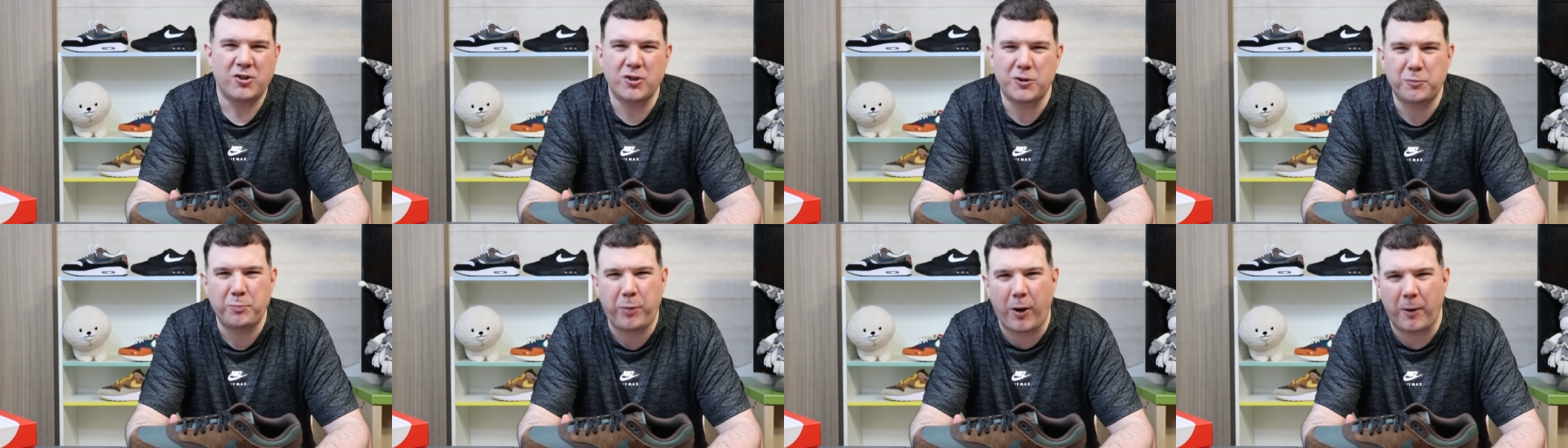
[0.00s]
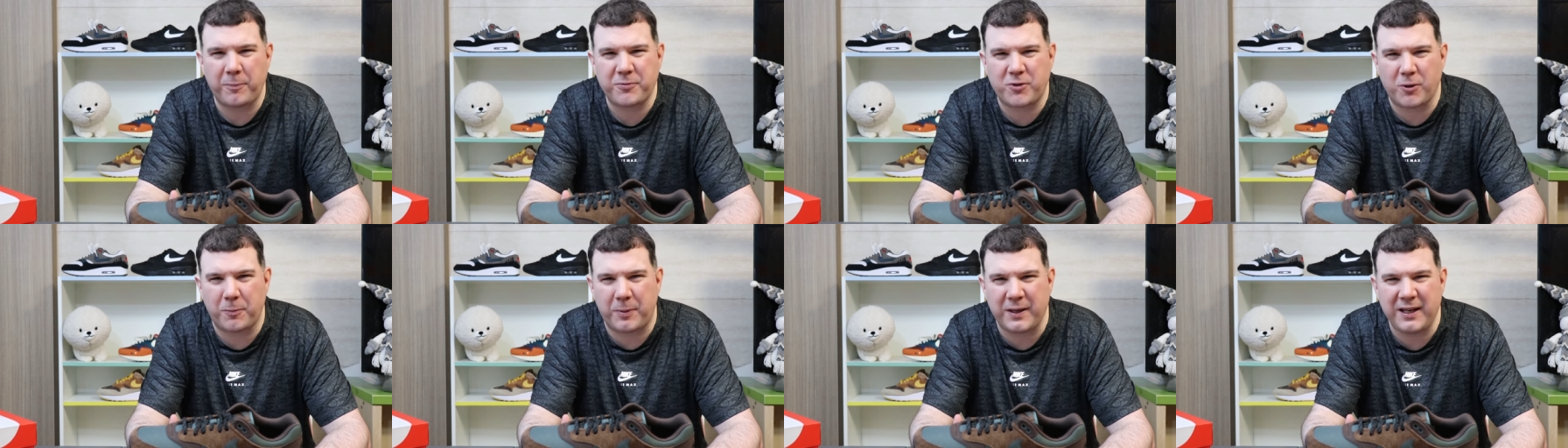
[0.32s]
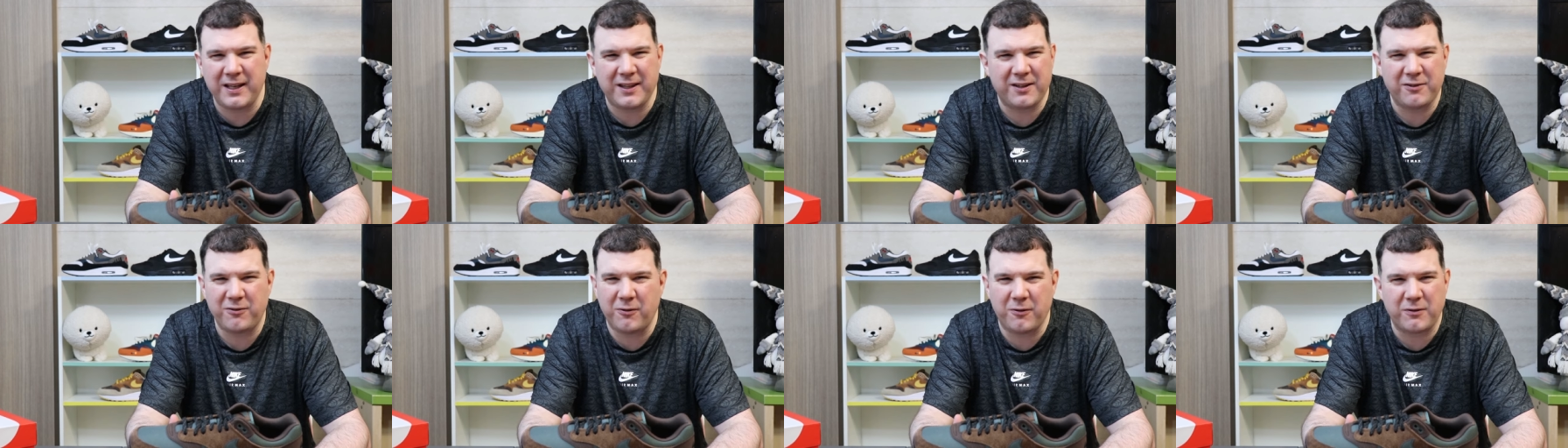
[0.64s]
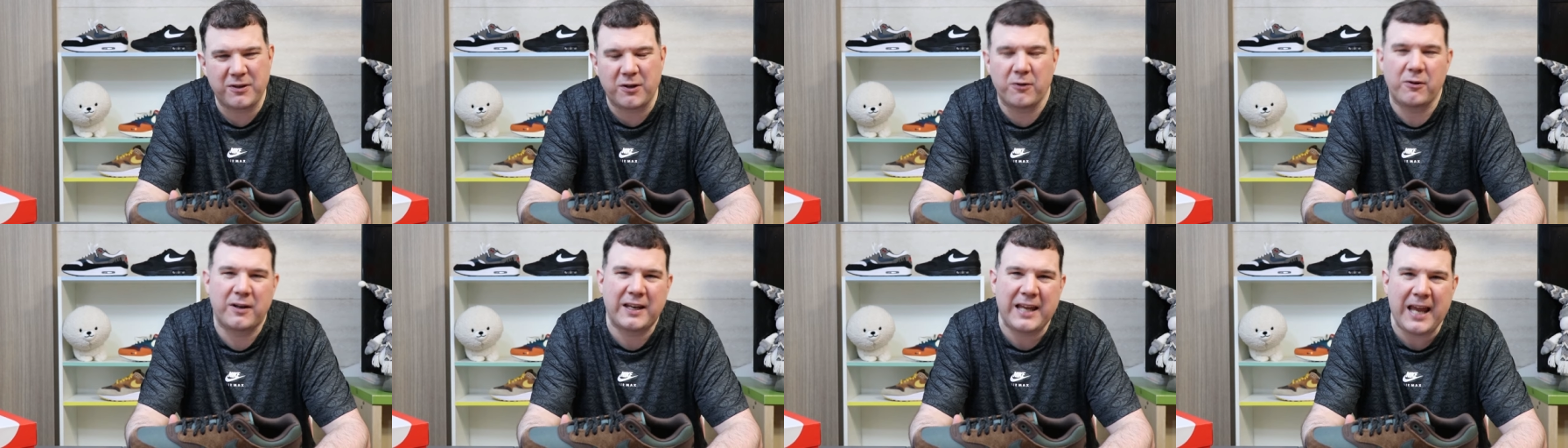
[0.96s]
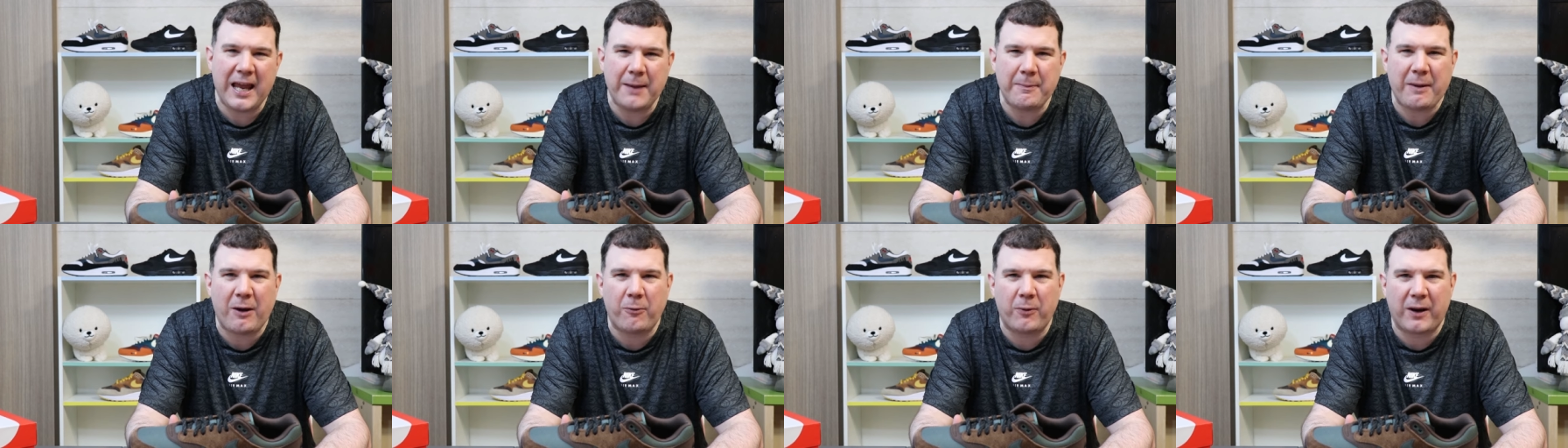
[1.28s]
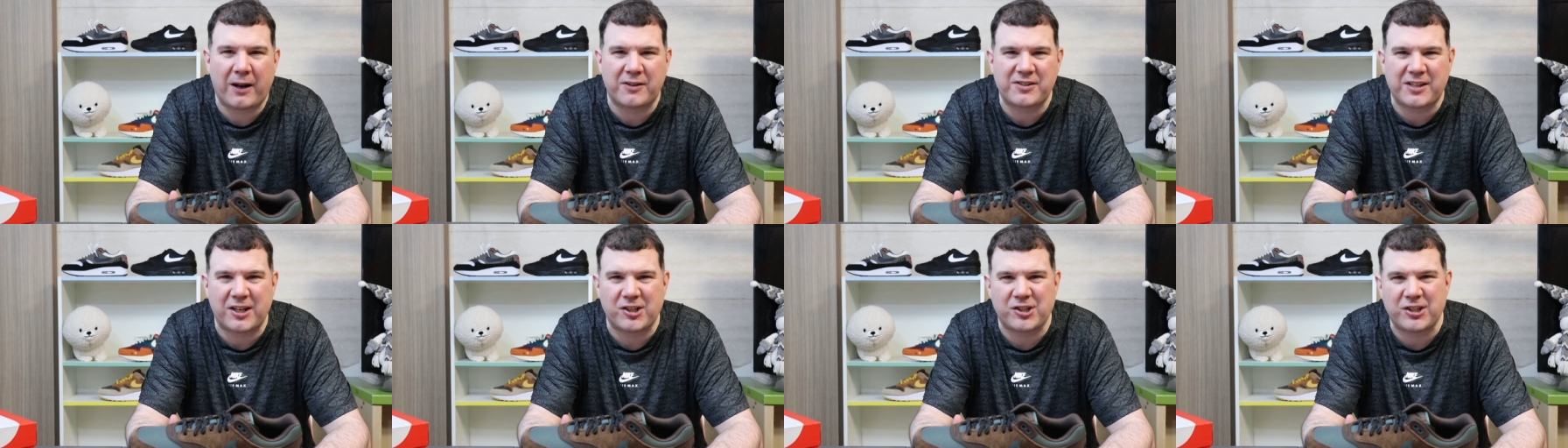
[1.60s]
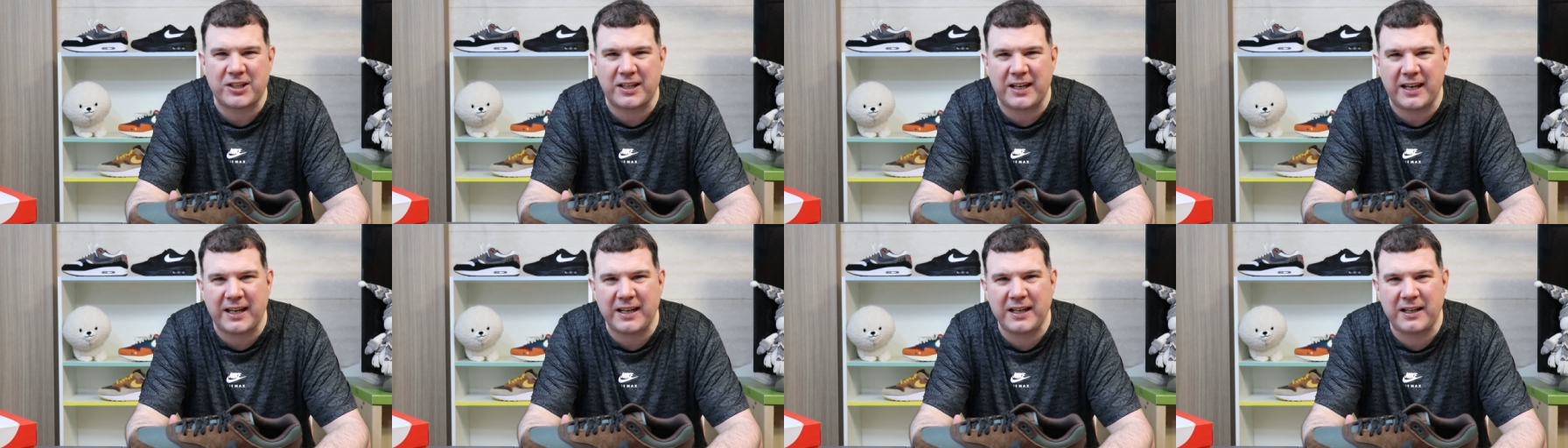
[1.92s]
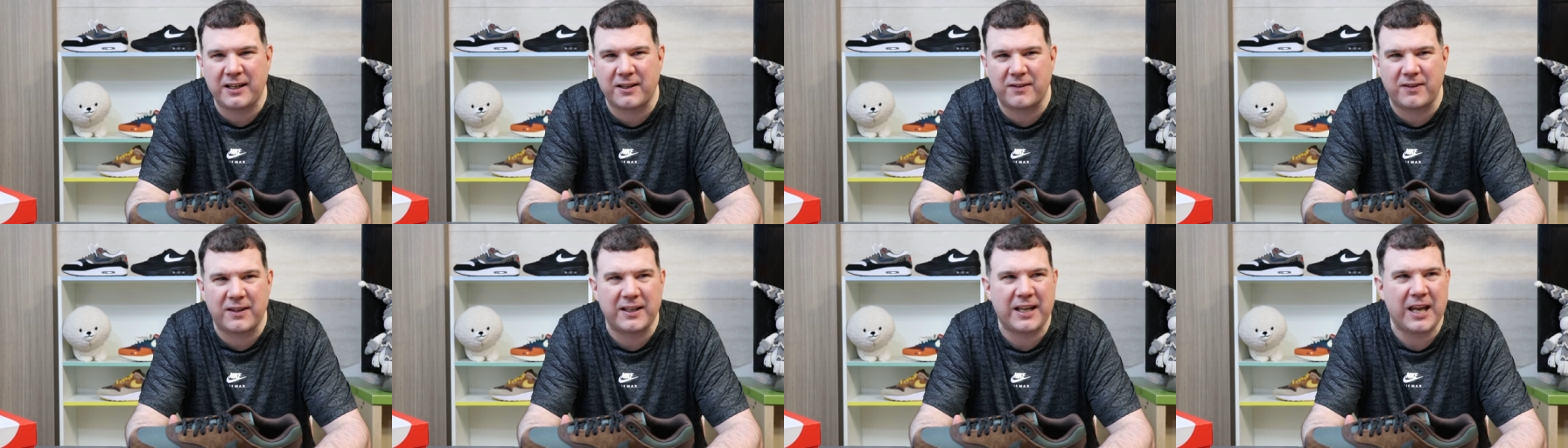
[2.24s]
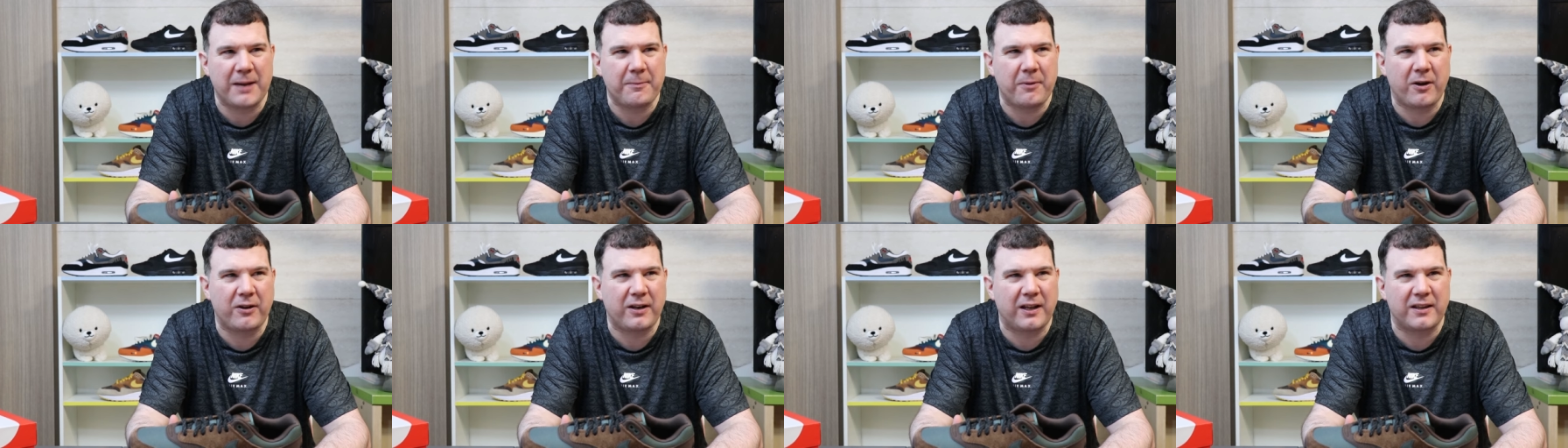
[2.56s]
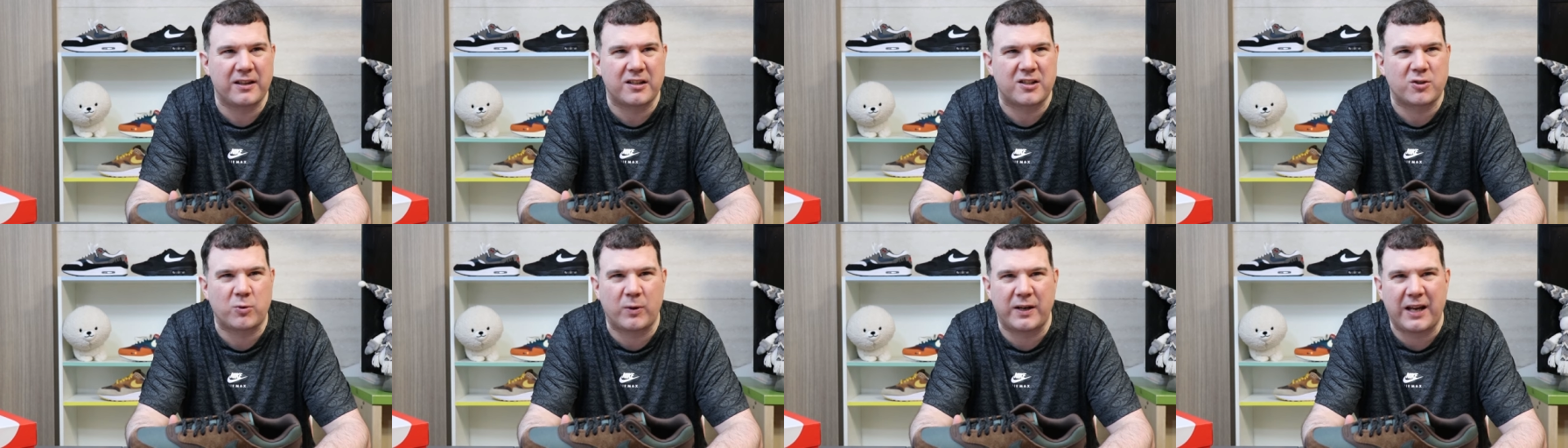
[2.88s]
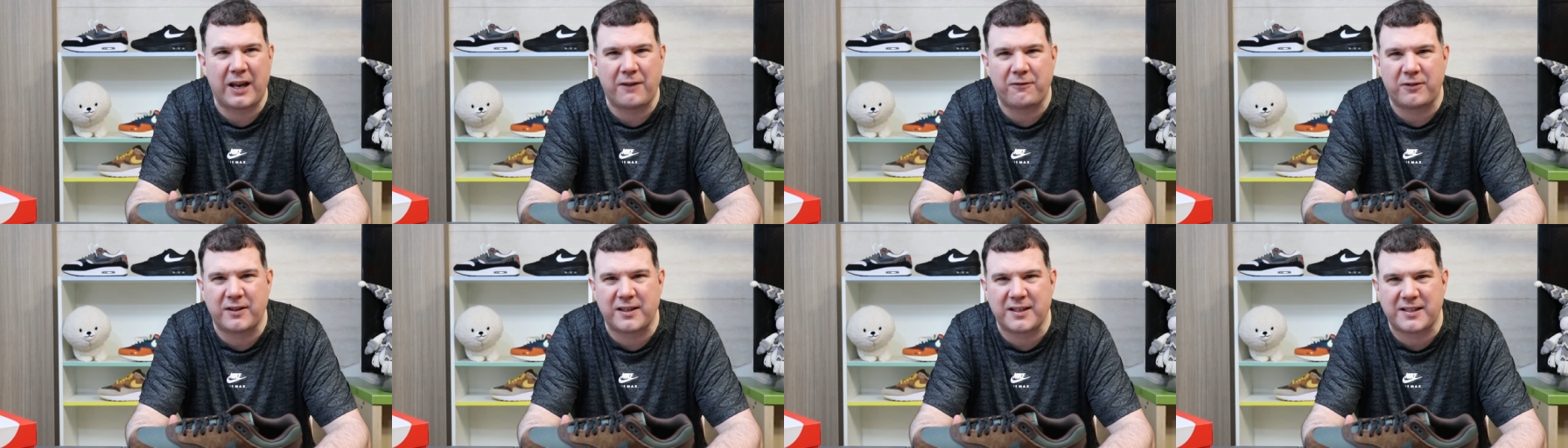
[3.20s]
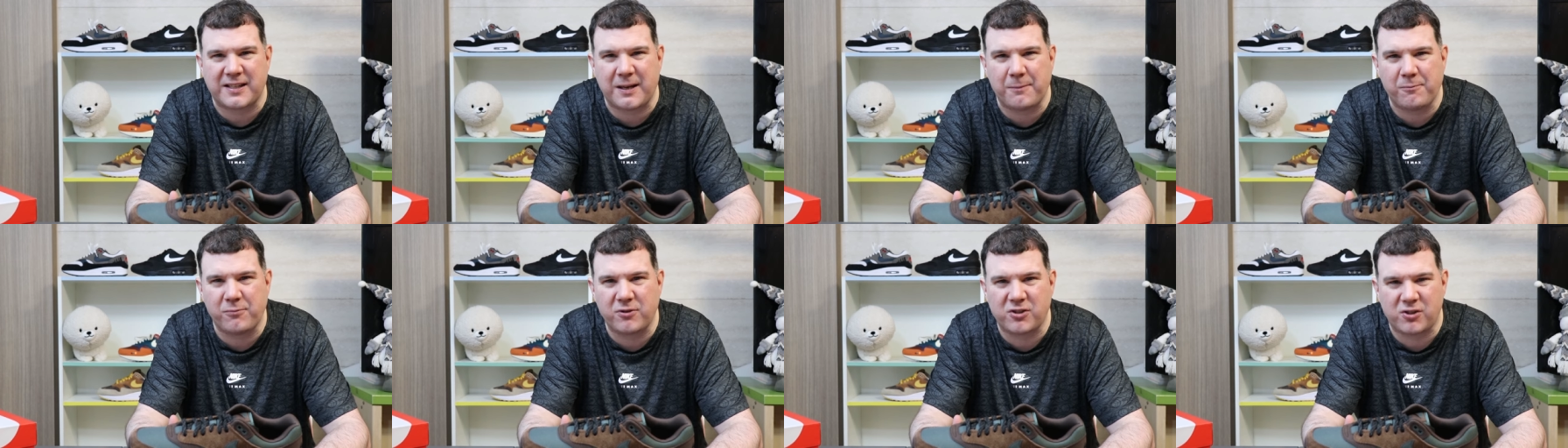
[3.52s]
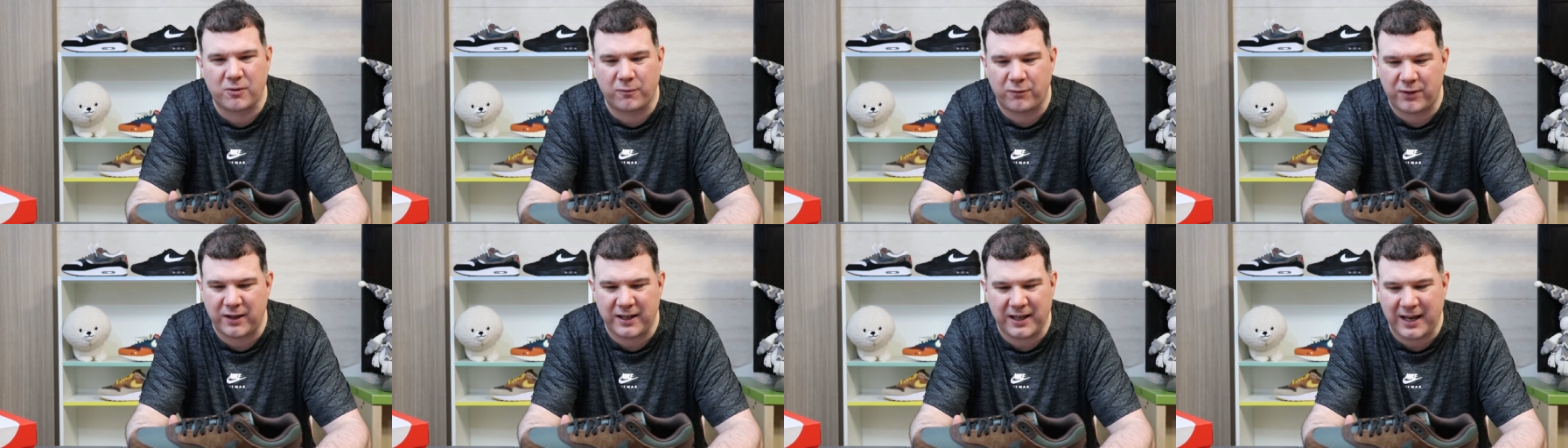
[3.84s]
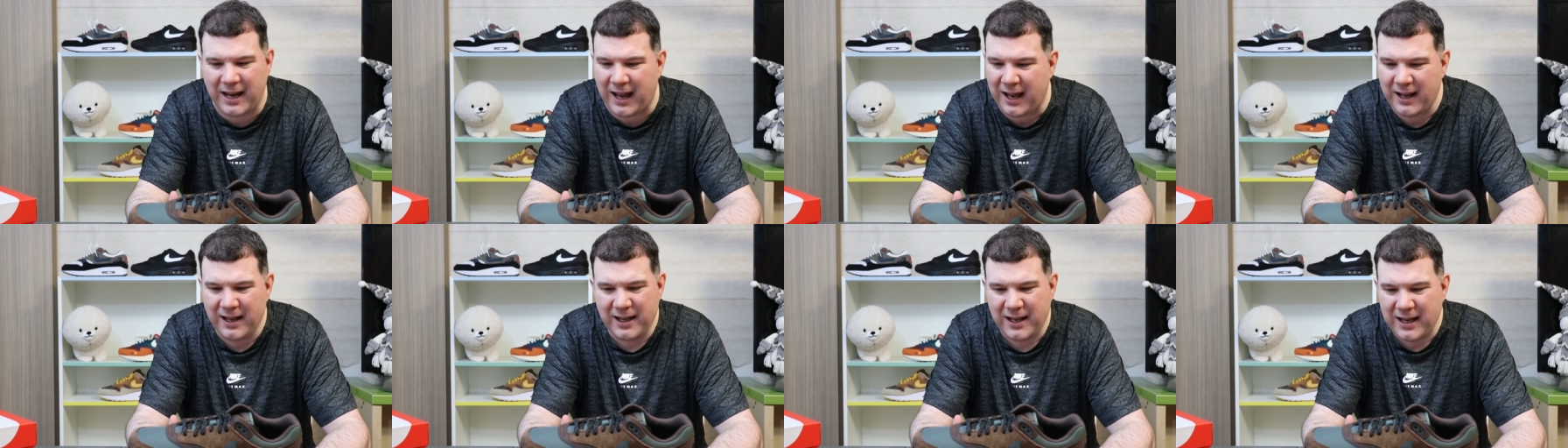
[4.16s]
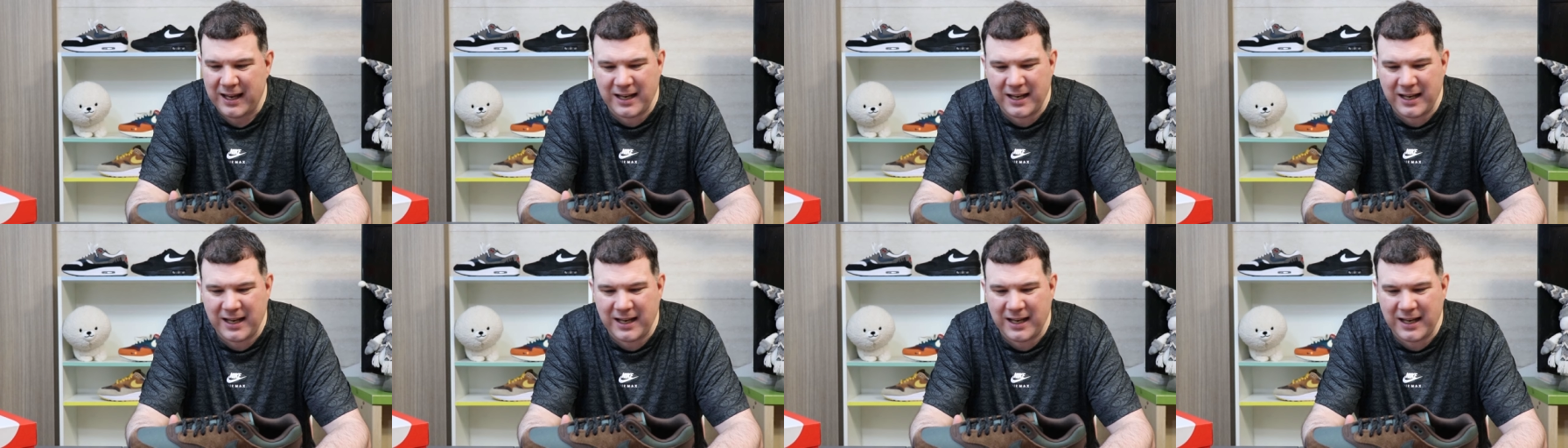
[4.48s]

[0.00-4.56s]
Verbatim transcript: Just popped up here. They came out when I was actually in England. They came out like the 28th of December or something here.